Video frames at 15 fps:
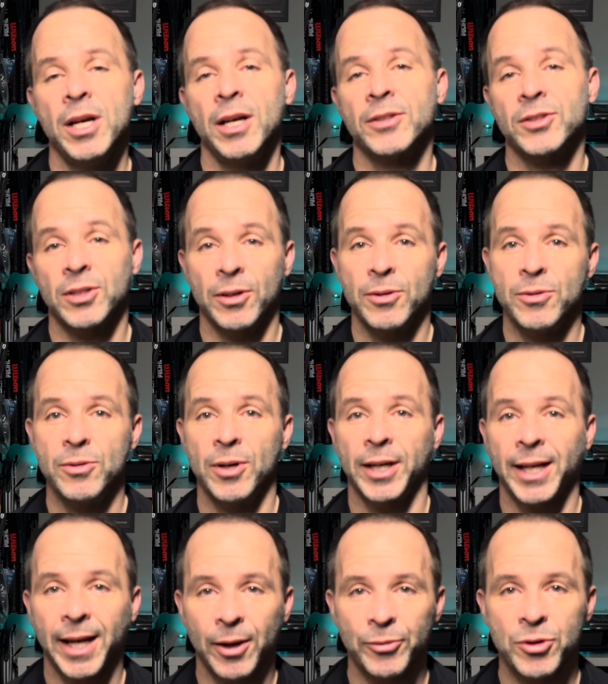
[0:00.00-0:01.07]
So I
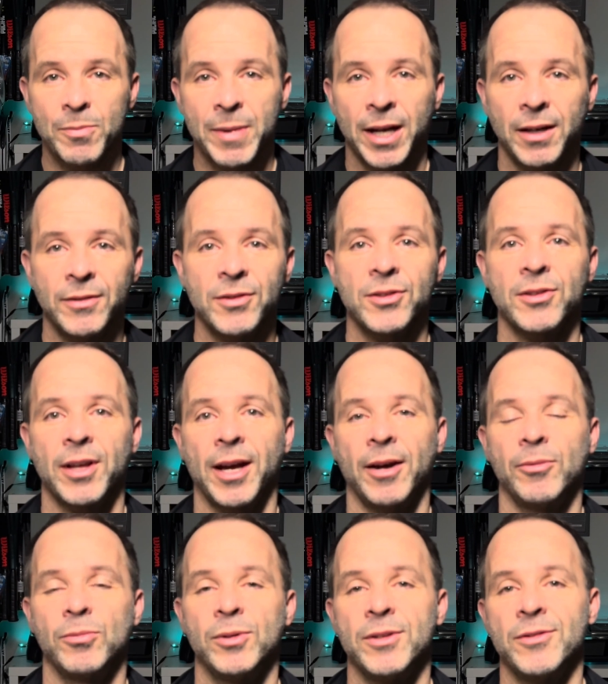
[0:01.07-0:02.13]
counterbalanced
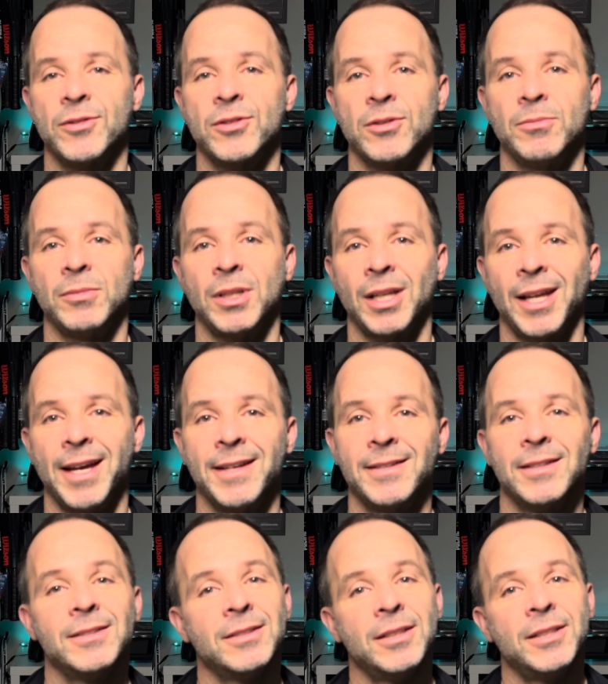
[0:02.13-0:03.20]
that with some
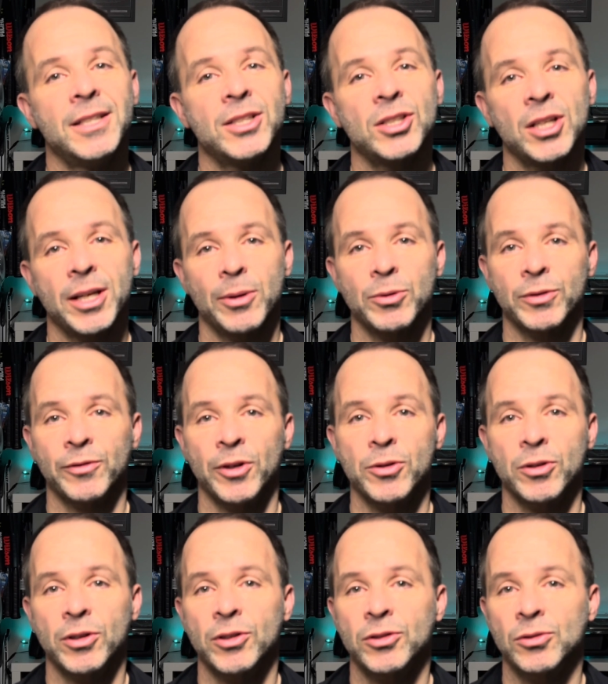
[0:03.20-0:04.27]
lead. Initially I was
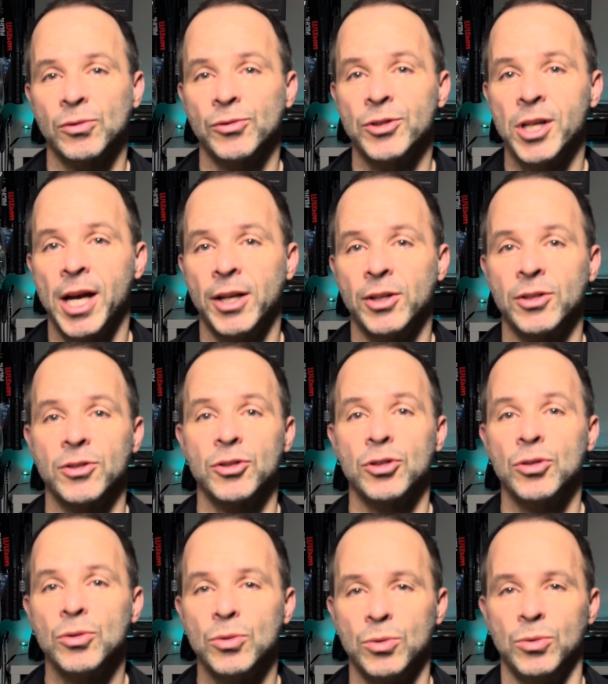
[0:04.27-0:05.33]
focused on 10 and
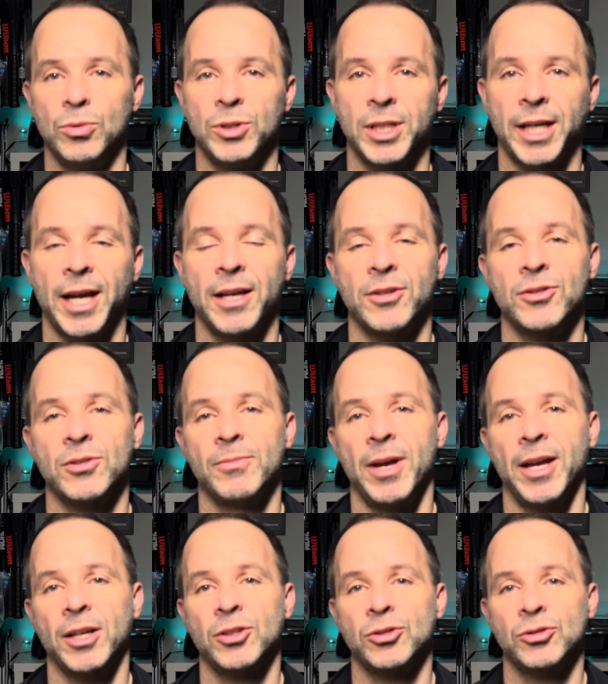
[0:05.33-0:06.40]
2 to get some
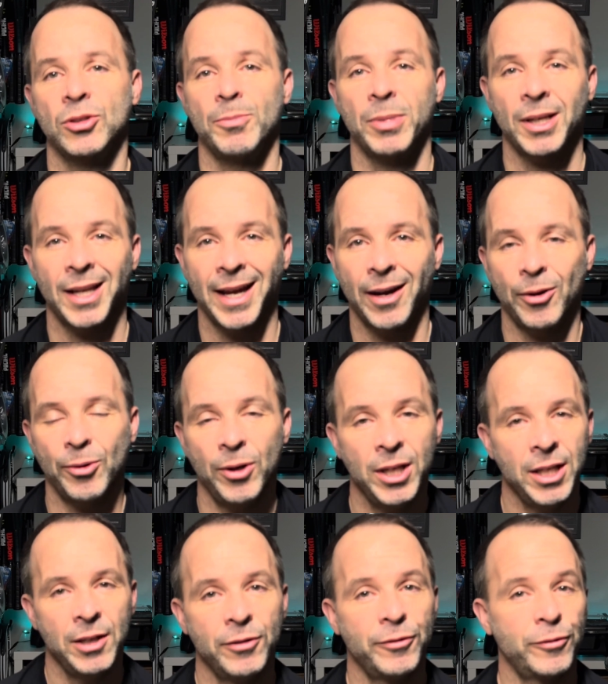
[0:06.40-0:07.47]
extra plow.
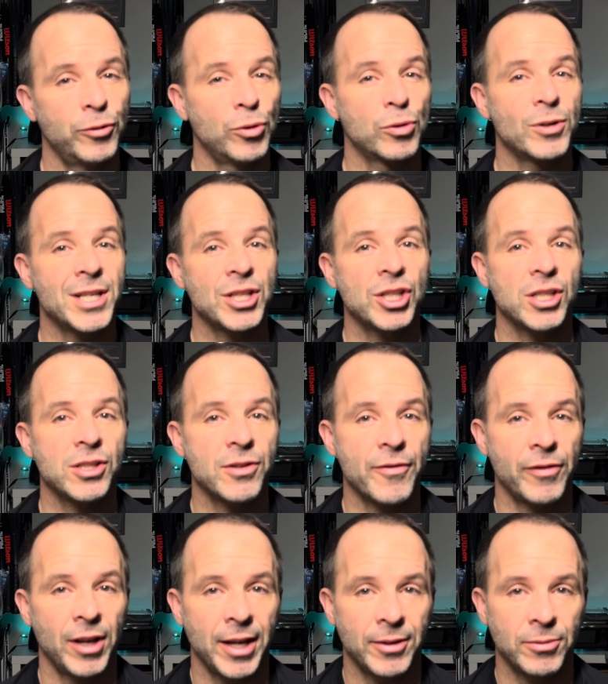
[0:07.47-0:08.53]
4 inches
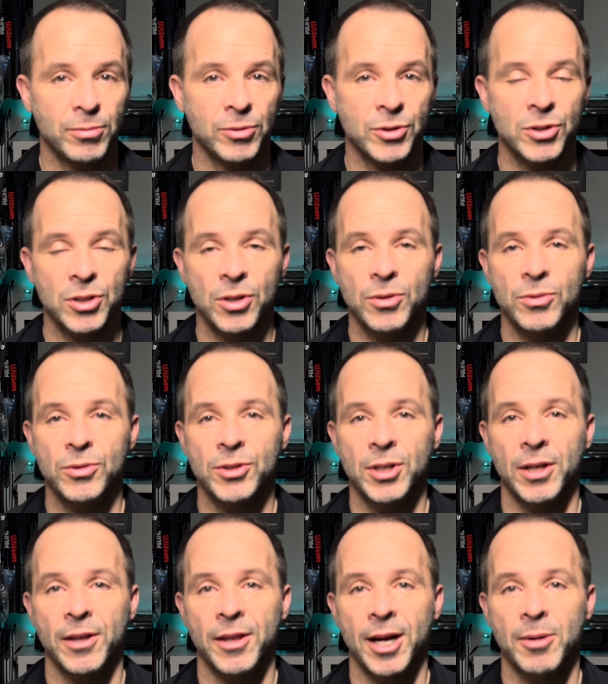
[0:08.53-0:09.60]
of lead was used
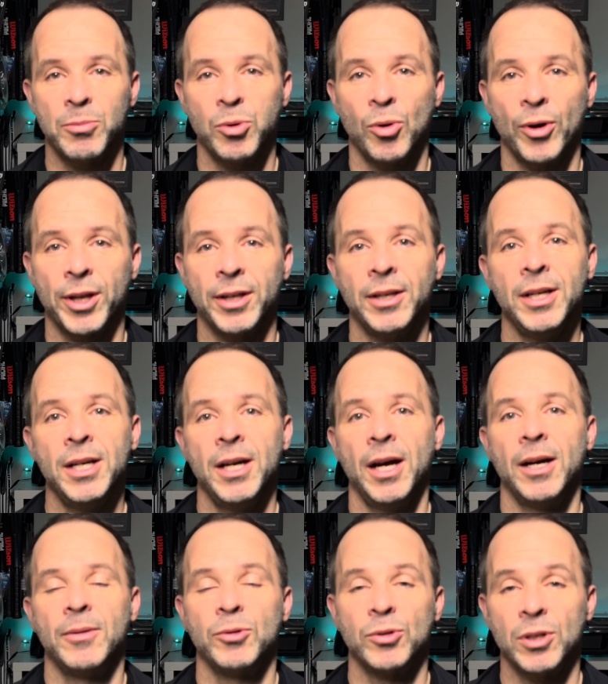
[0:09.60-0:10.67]
at that point,
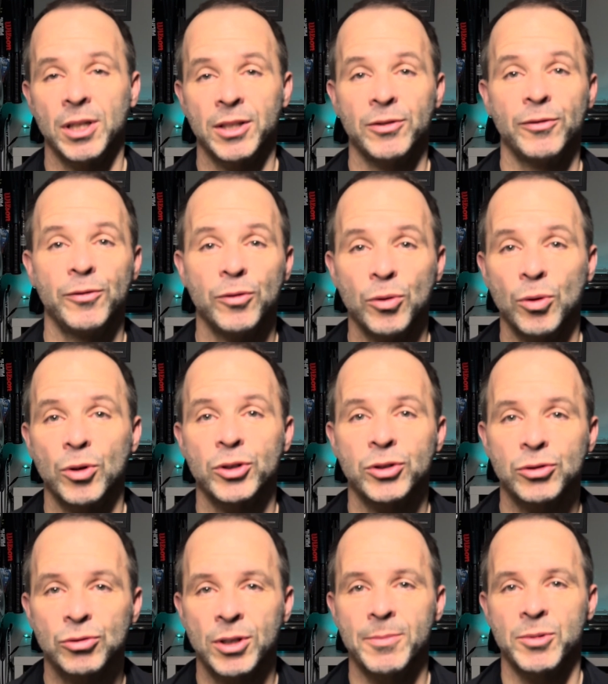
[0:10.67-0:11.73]
or at least 4
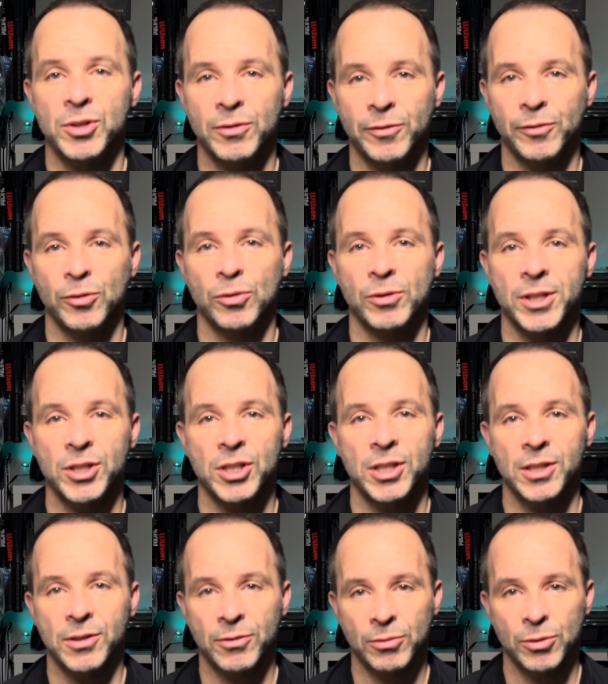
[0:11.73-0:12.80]
strips of 4
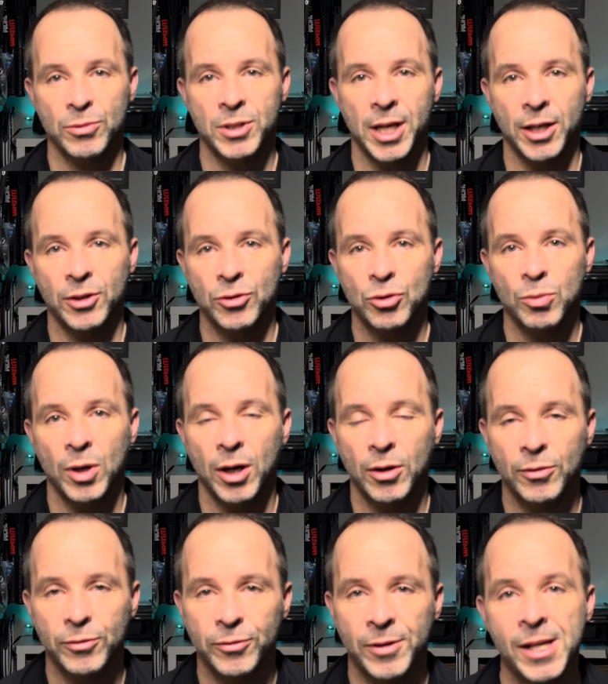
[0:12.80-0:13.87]
inches through 10 and
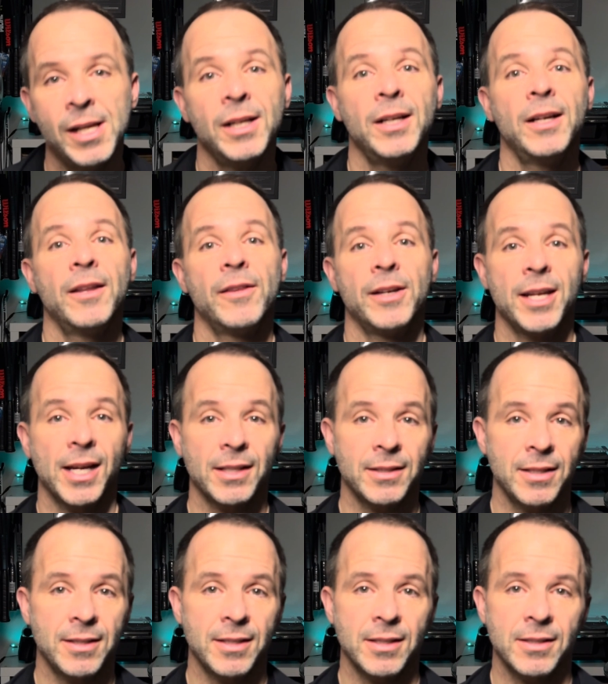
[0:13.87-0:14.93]
12. The next
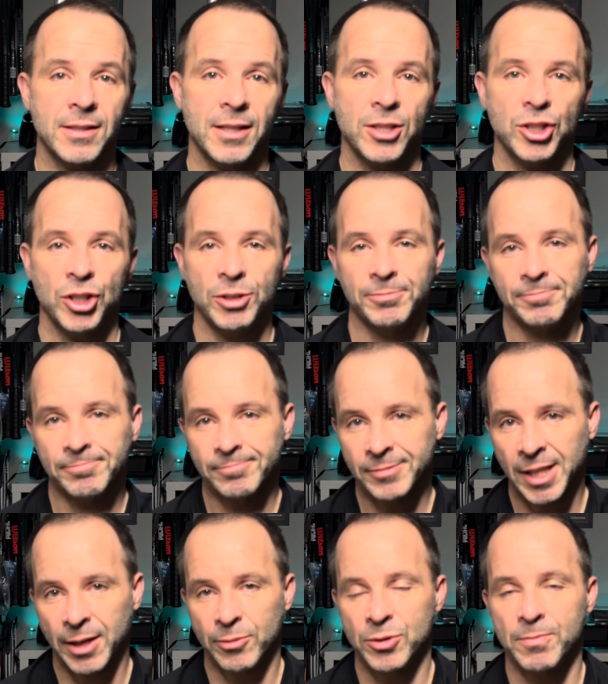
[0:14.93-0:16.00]
hitting session,
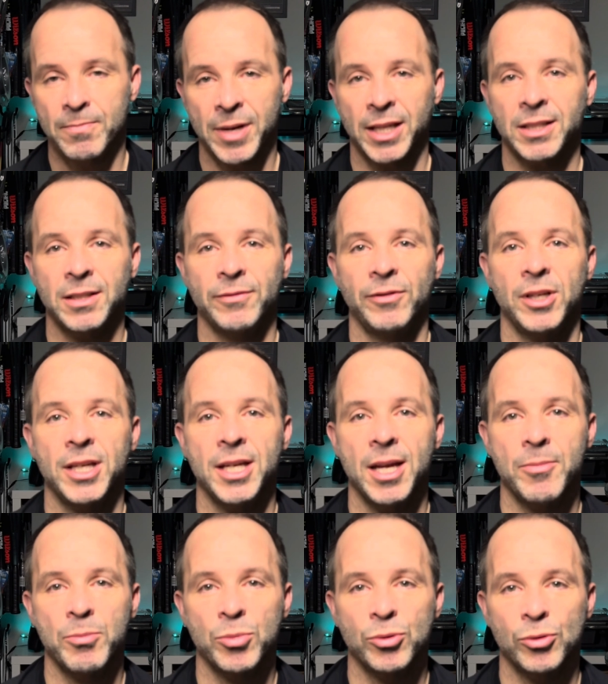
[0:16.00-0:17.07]
that was massively
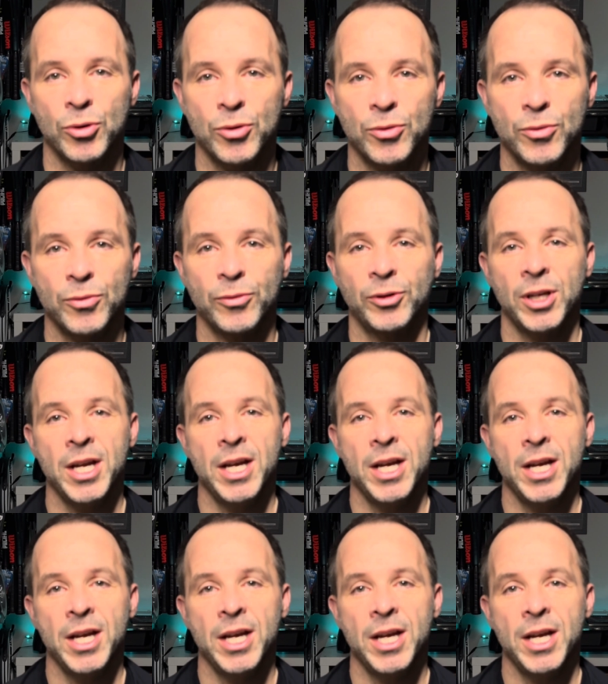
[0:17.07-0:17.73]
improved.